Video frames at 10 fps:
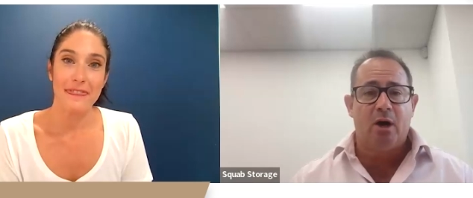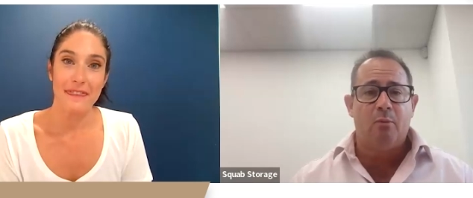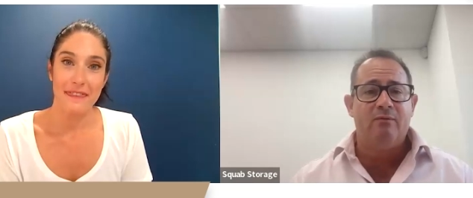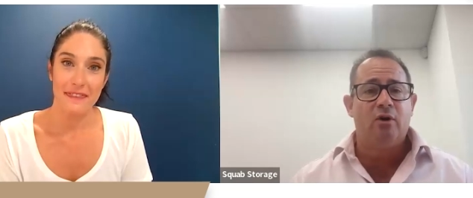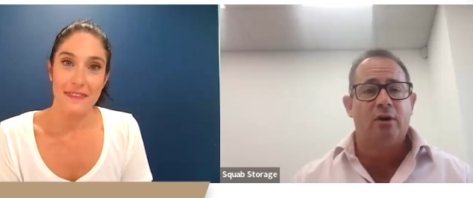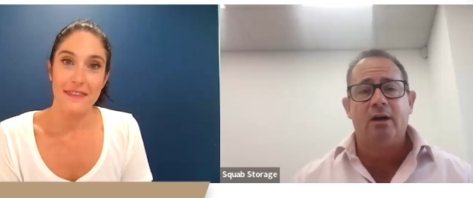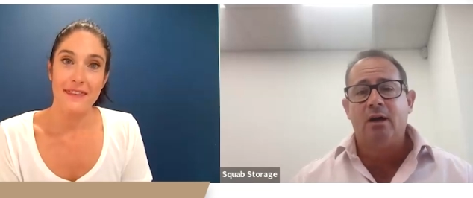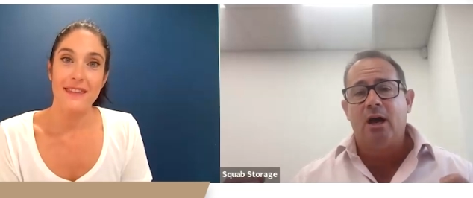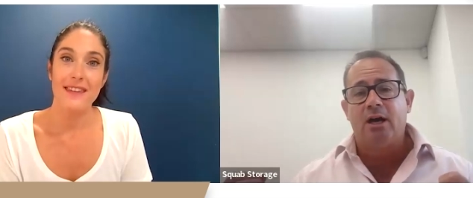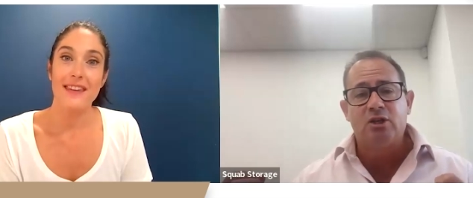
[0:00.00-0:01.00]
Speaker 1: we've got a,
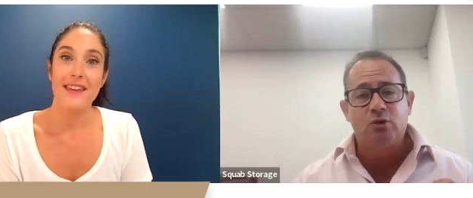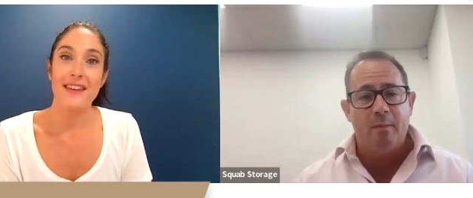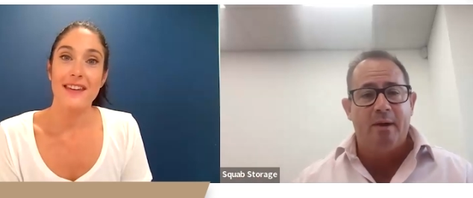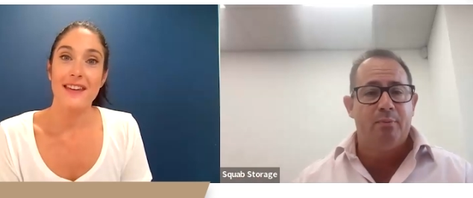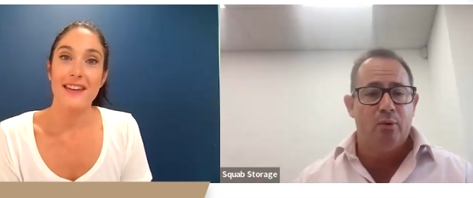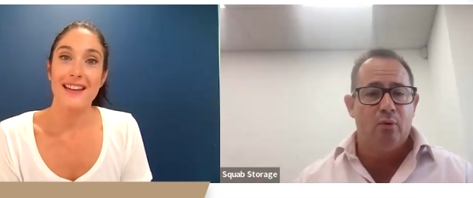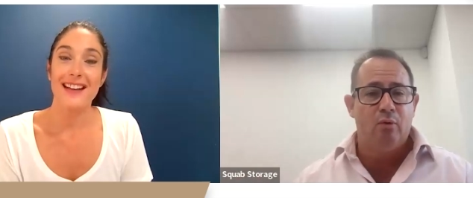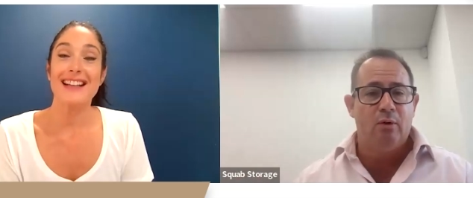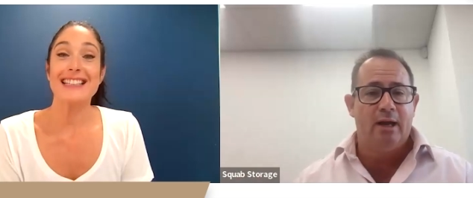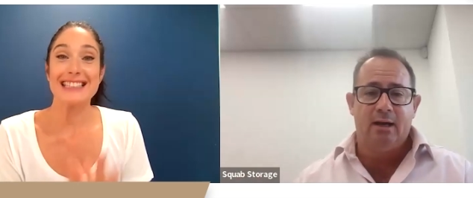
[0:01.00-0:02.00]
a swimming
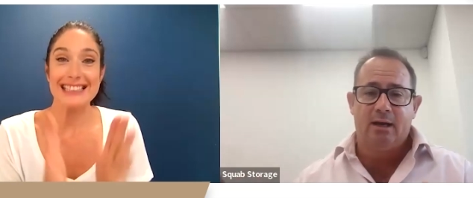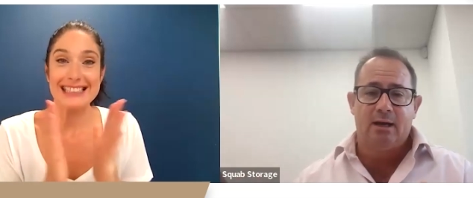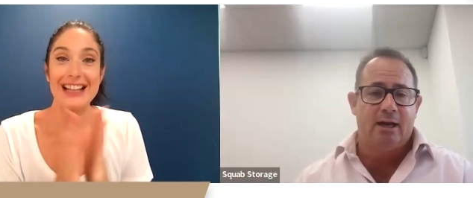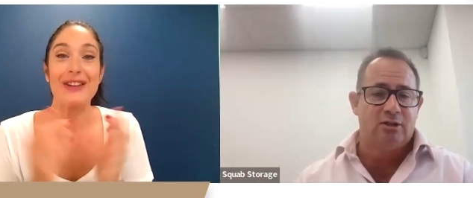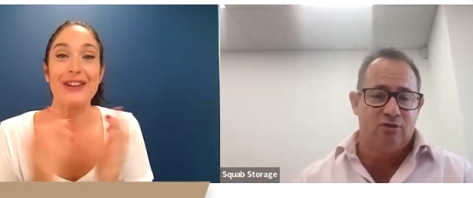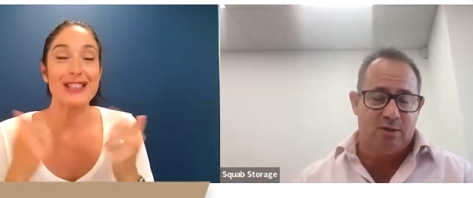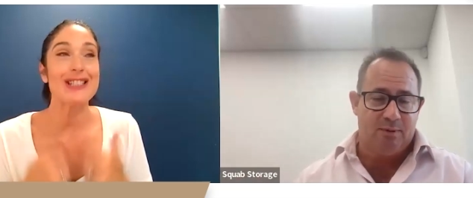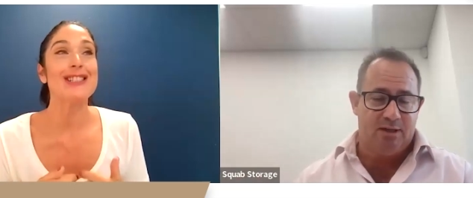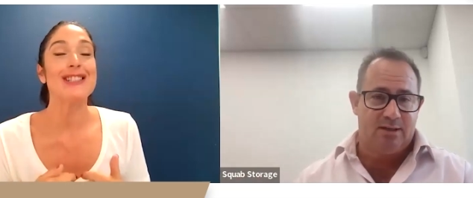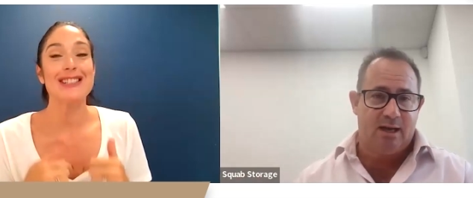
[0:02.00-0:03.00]
pool in a collection of shipping
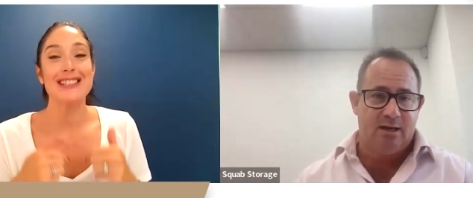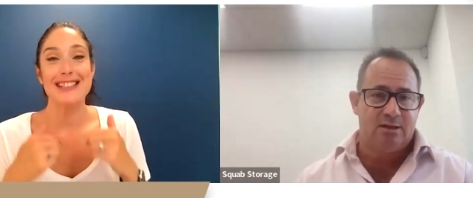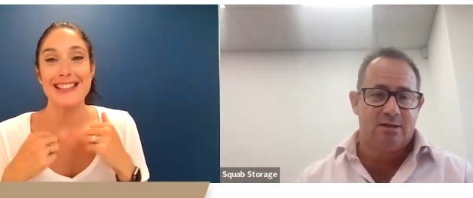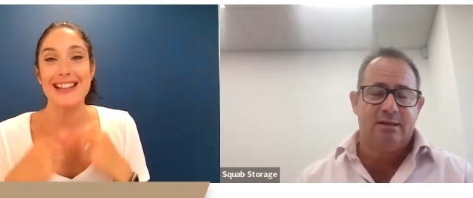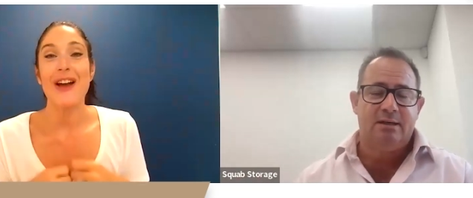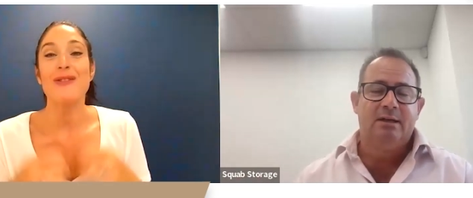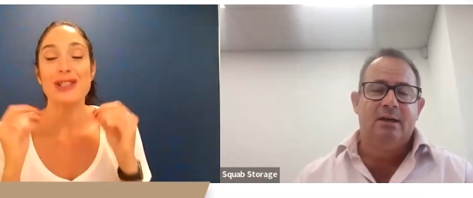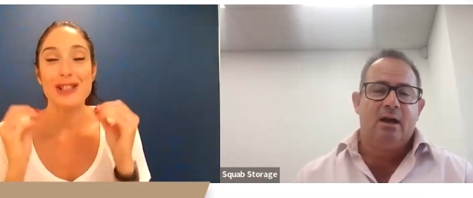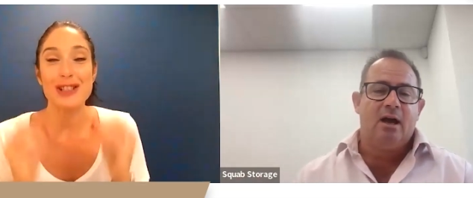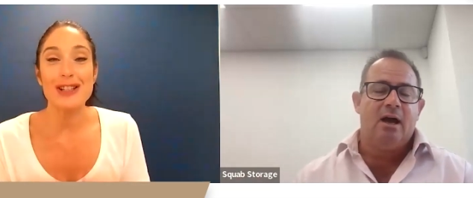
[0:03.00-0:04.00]
Speaker 2: years. I
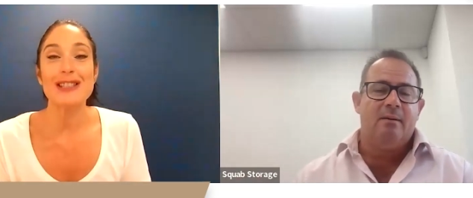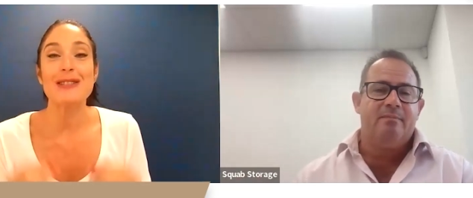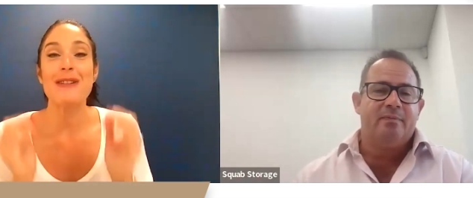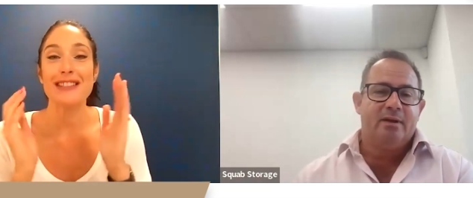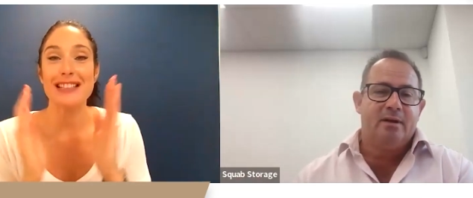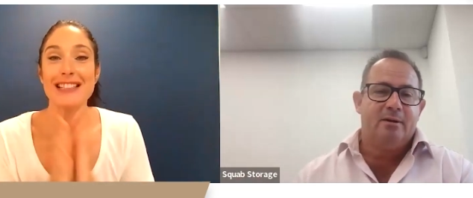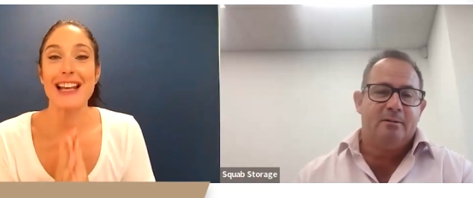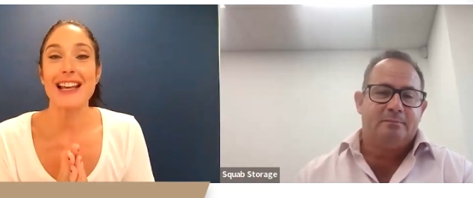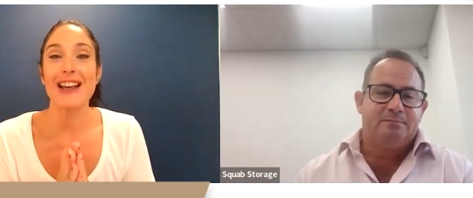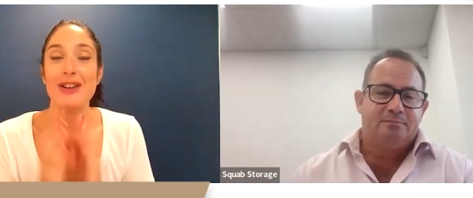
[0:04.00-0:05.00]
was um, just about to
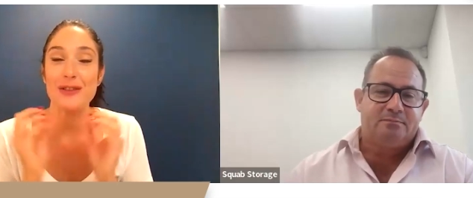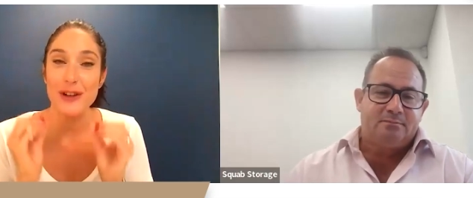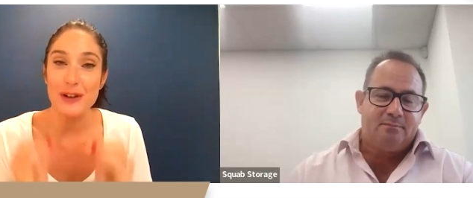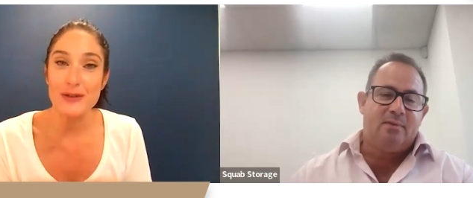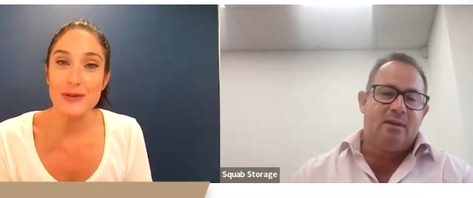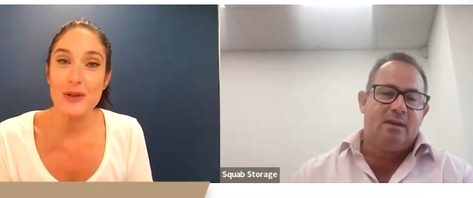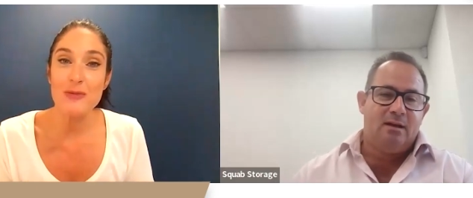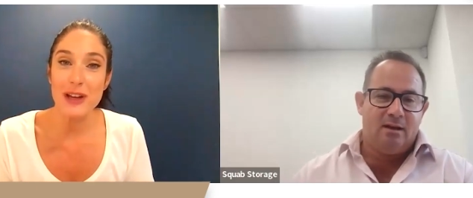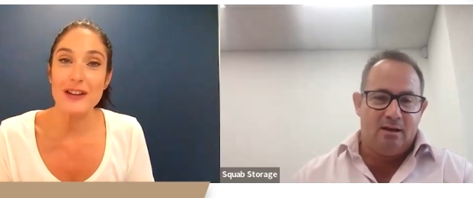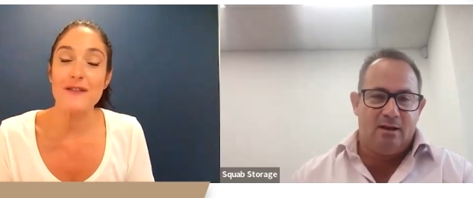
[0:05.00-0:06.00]
say, I'd have loved to
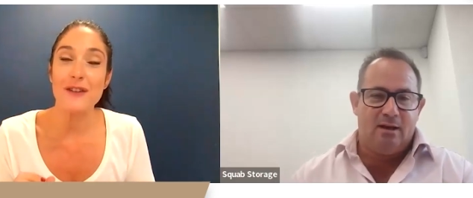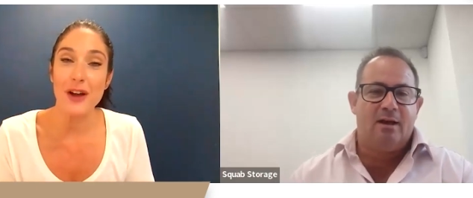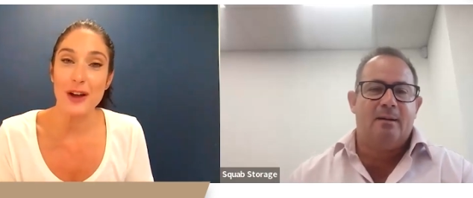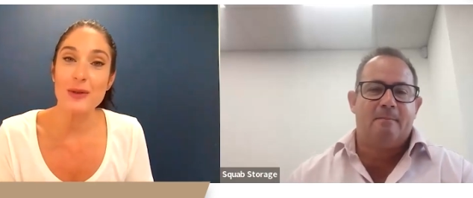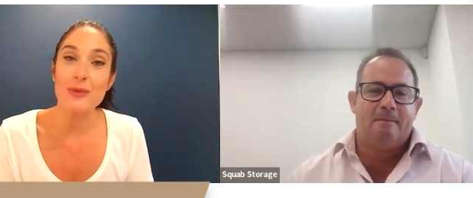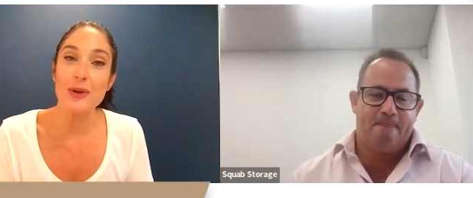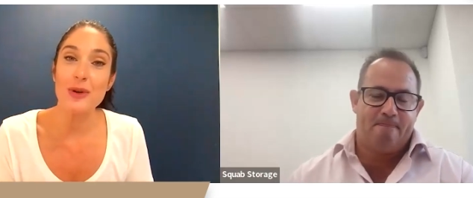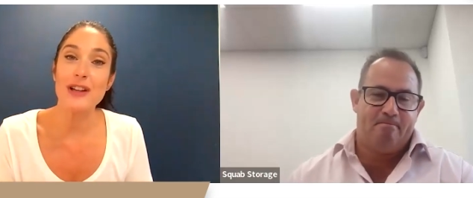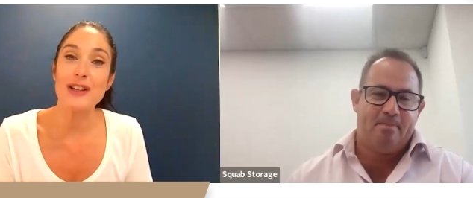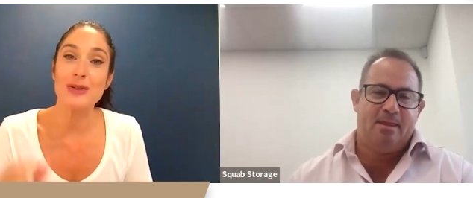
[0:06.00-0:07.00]
have been a fly on the
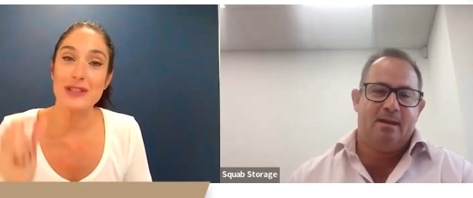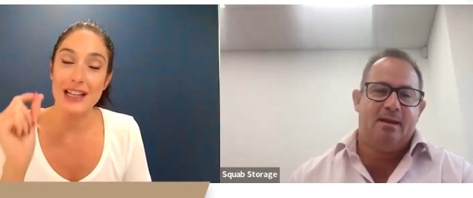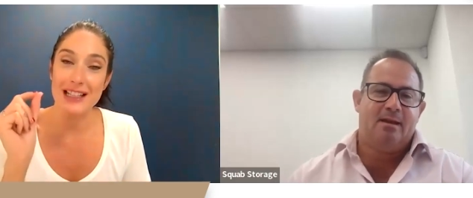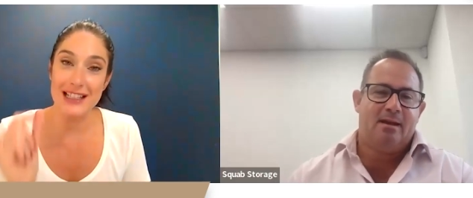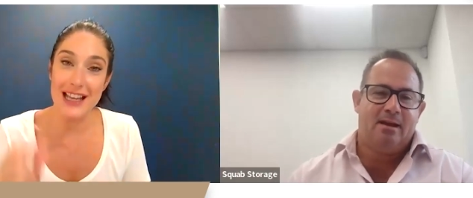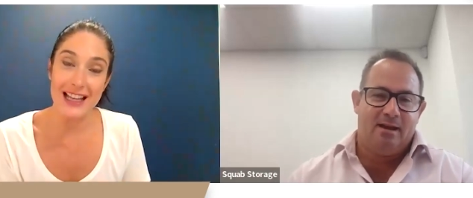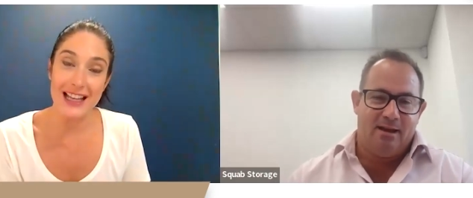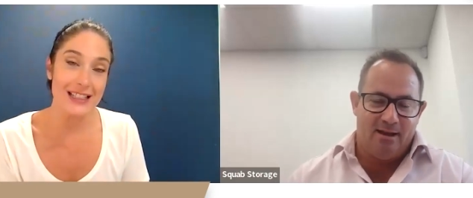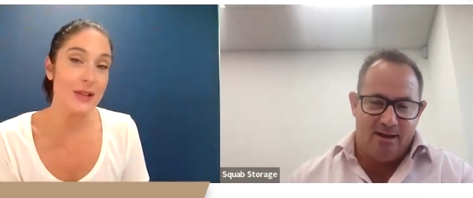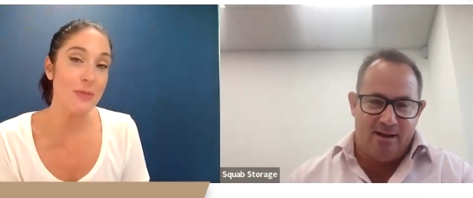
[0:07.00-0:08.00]
wall when you said
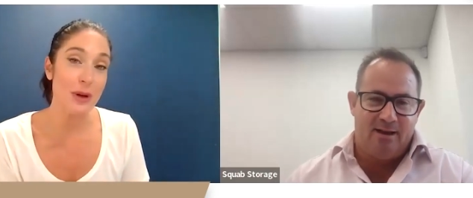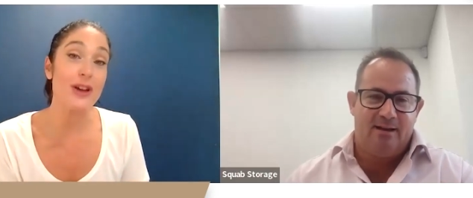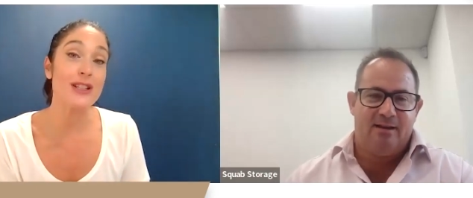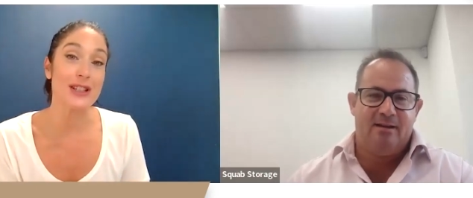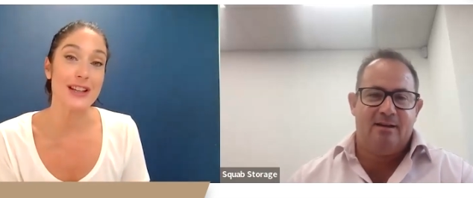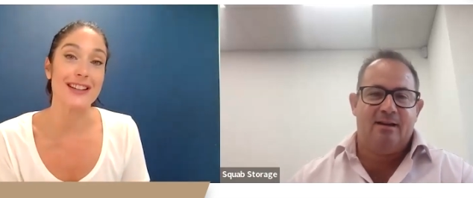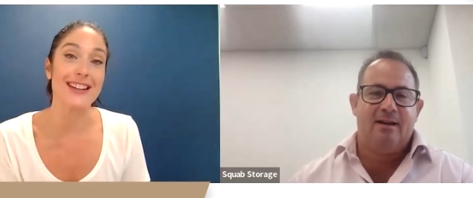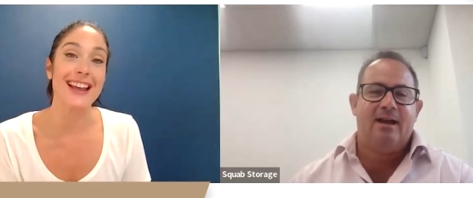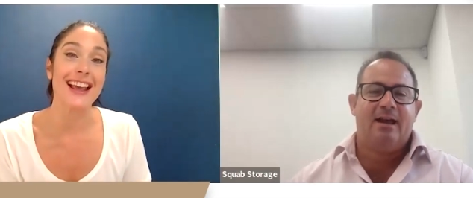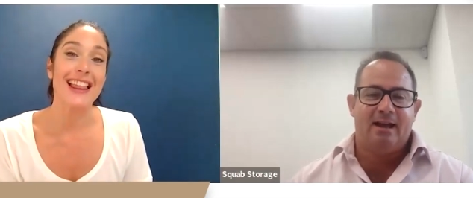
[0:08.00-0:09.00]
yes to the person